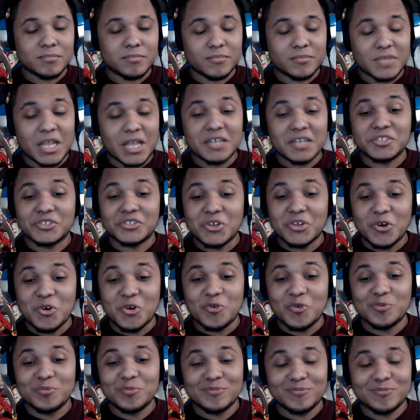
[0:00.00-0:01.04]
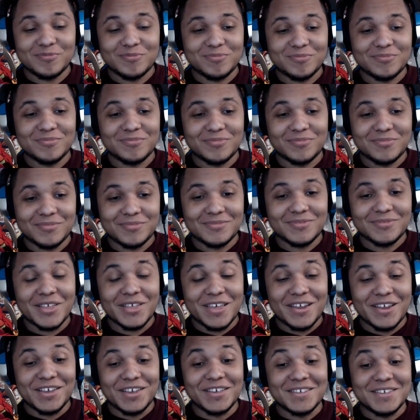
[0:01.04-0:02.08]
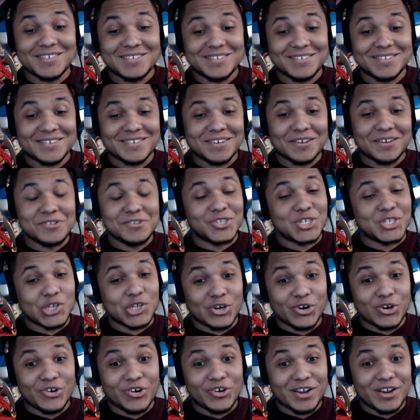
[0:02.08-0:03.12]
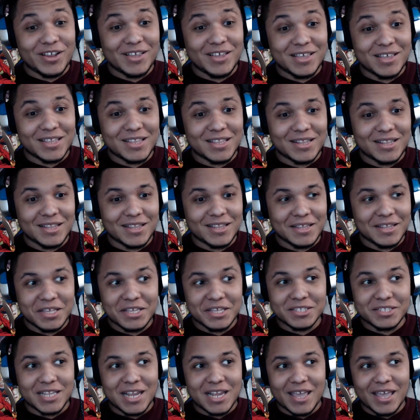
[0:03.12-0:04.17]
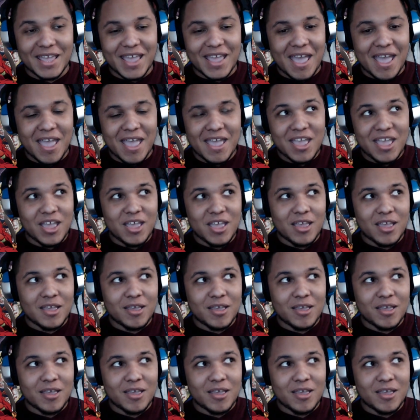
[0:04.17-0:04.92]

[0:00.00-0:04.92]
which is quite the feat. The battle was then left at a stalemate because if they